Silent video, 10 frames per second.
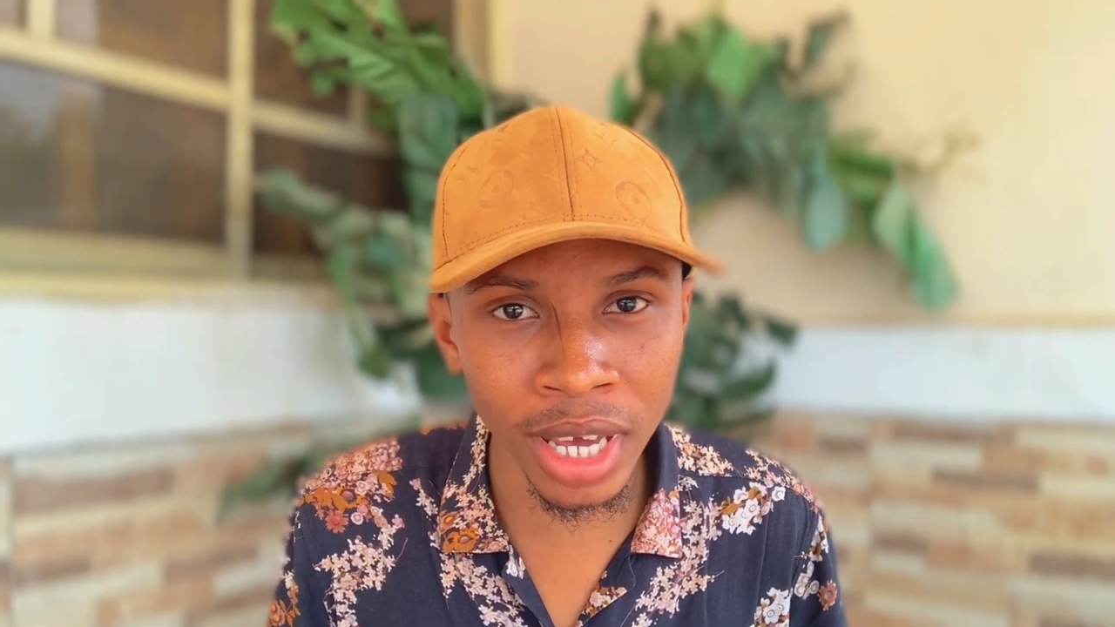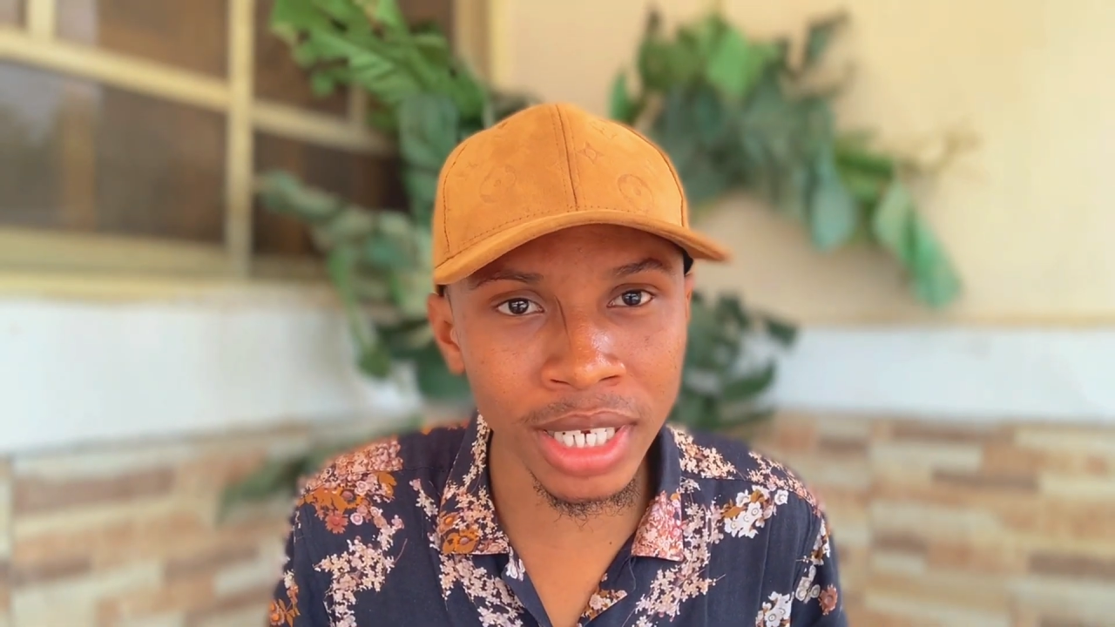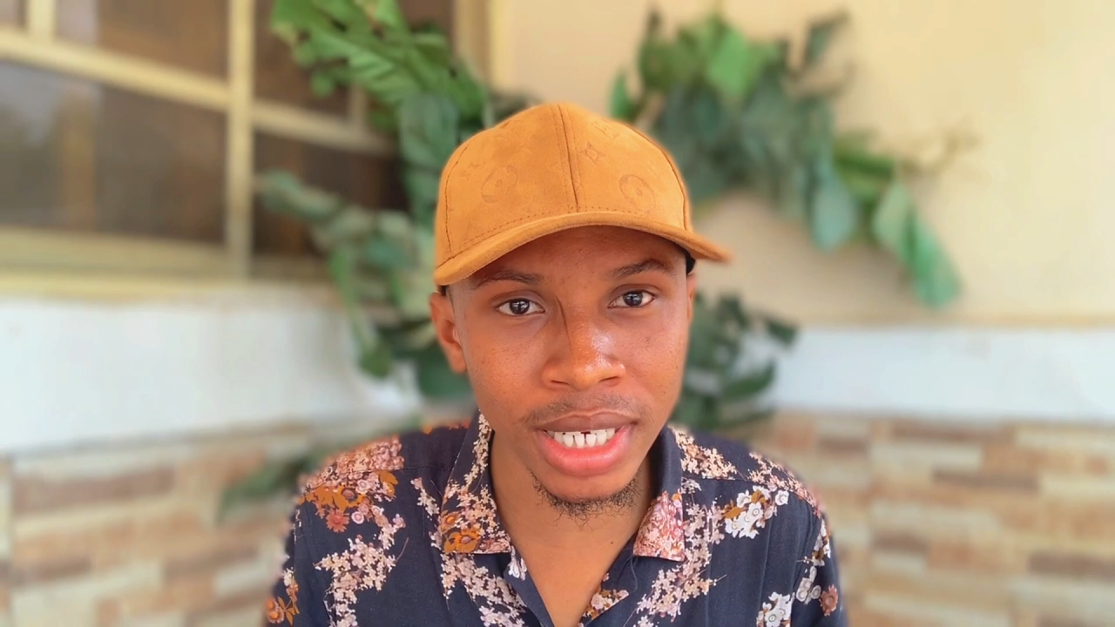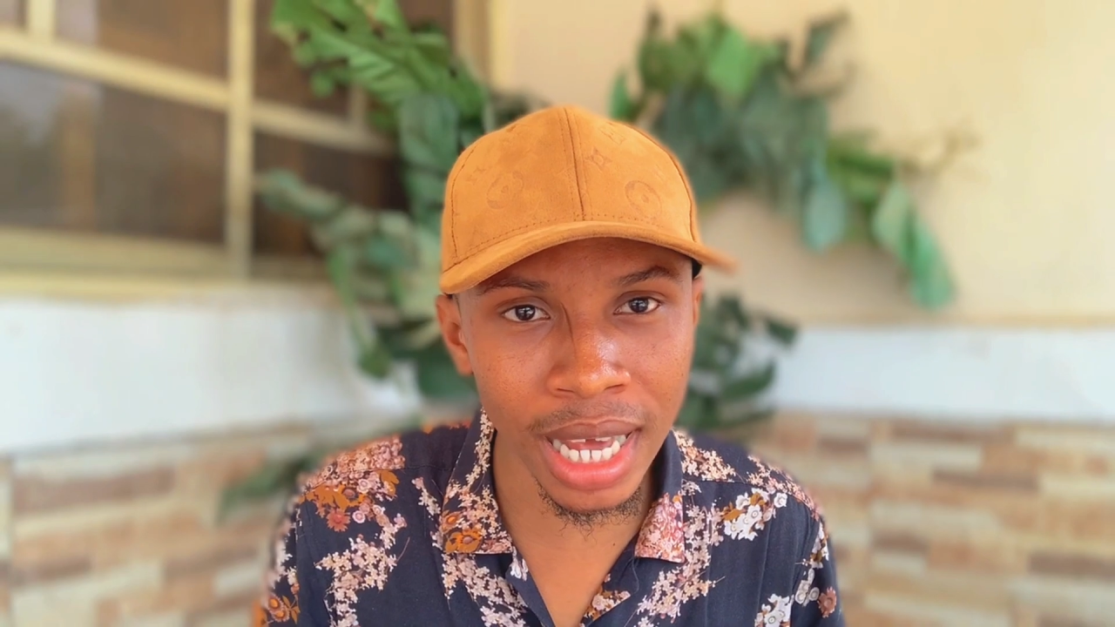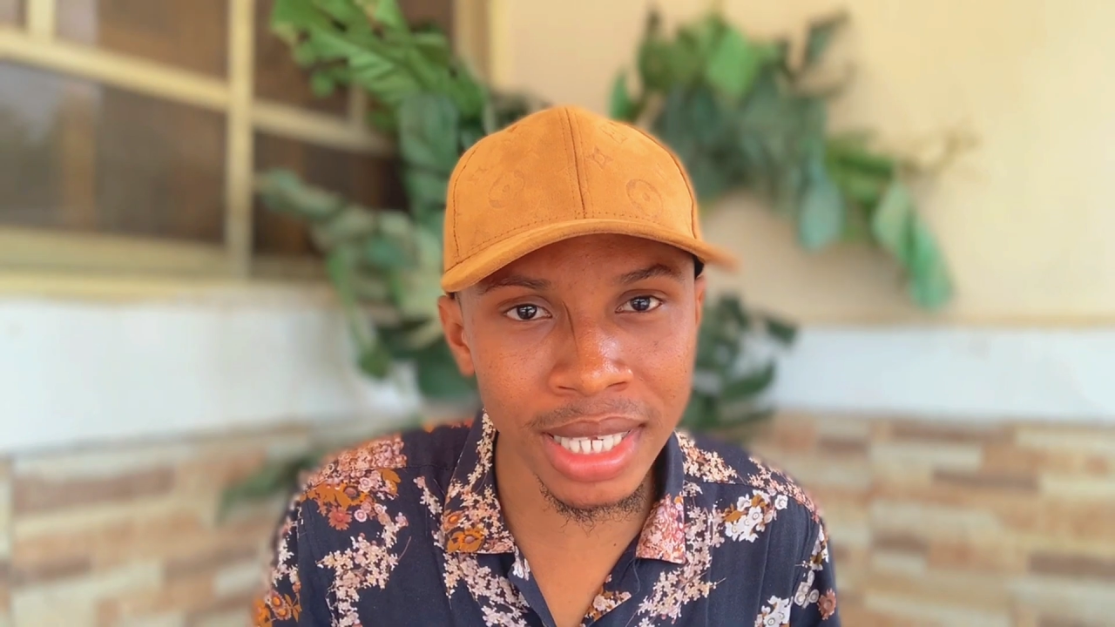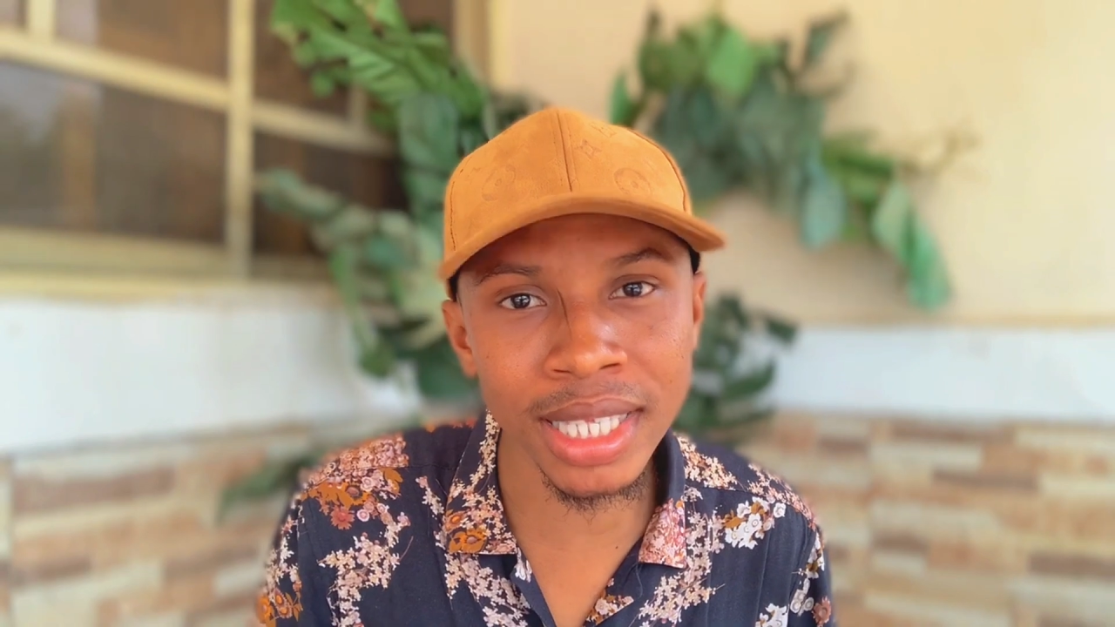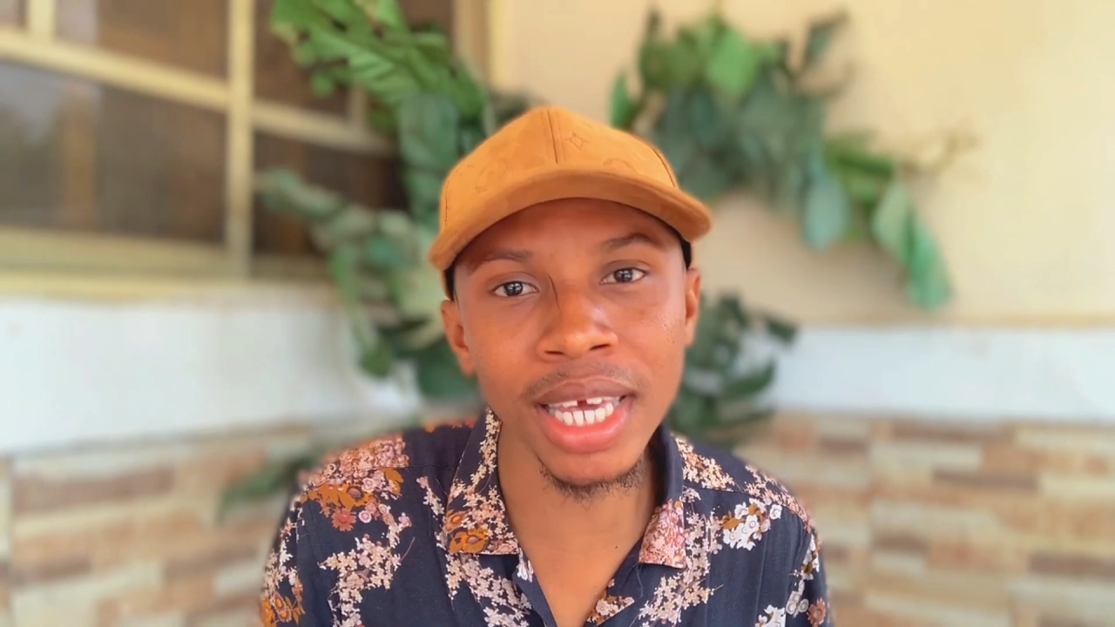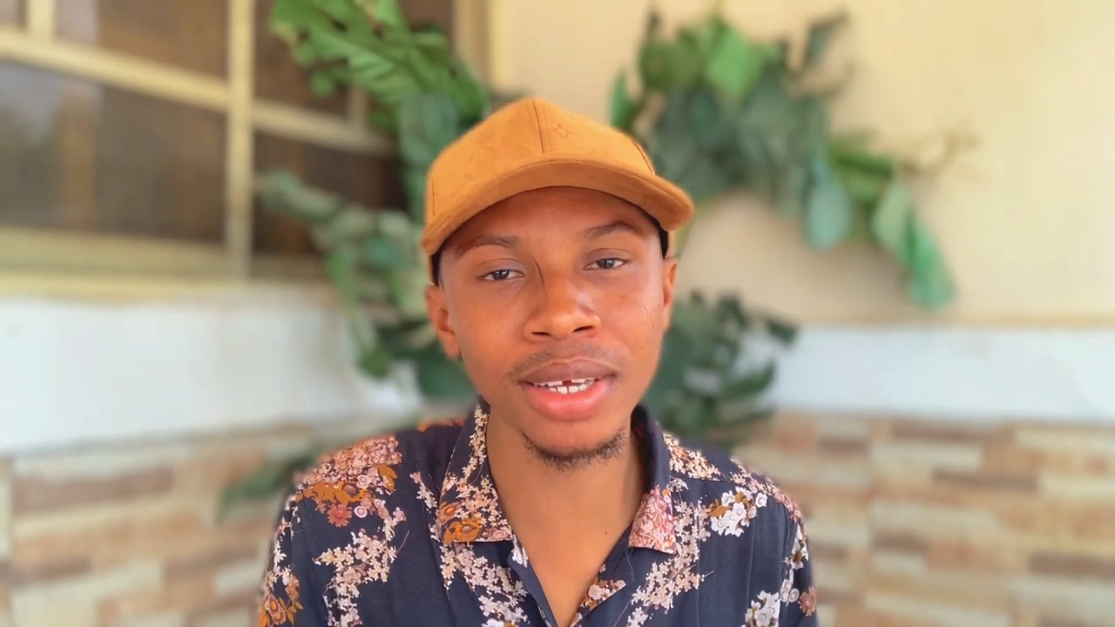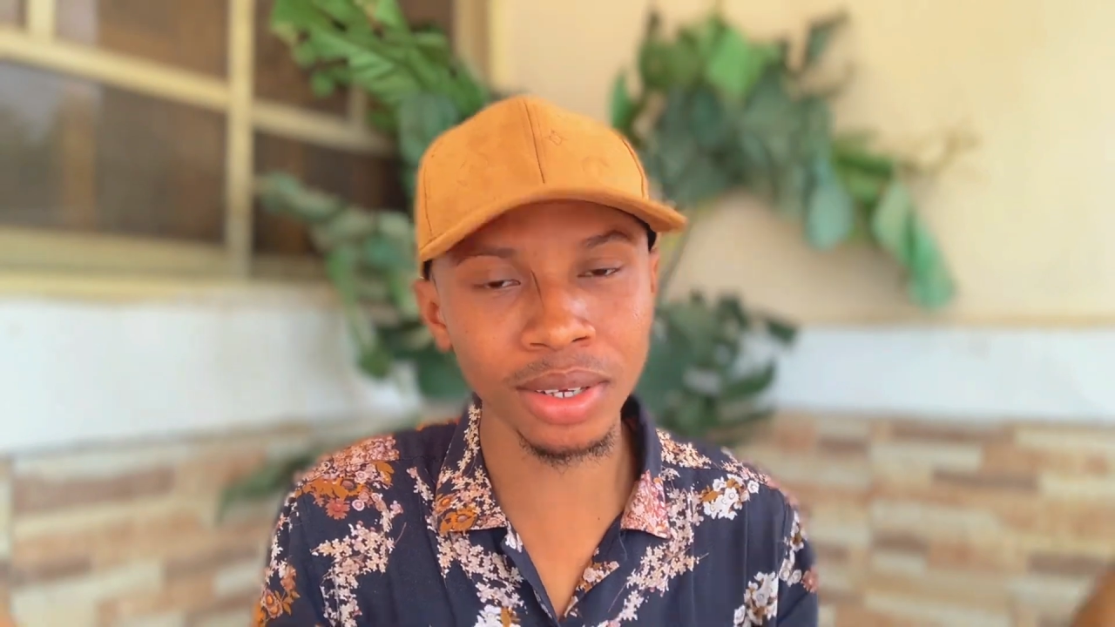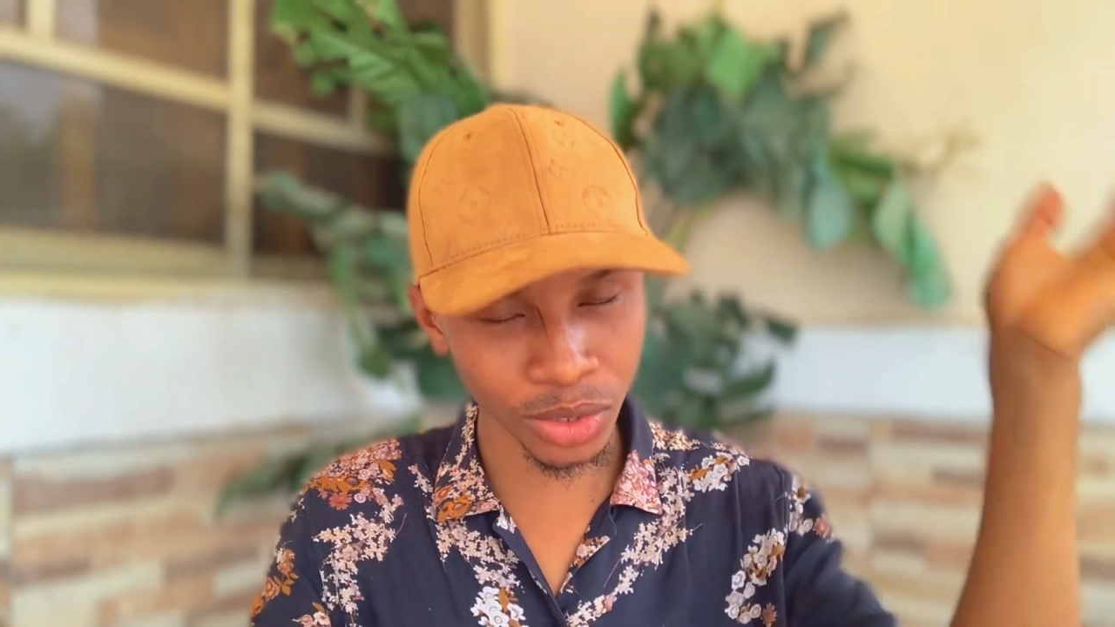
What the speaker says: the next day,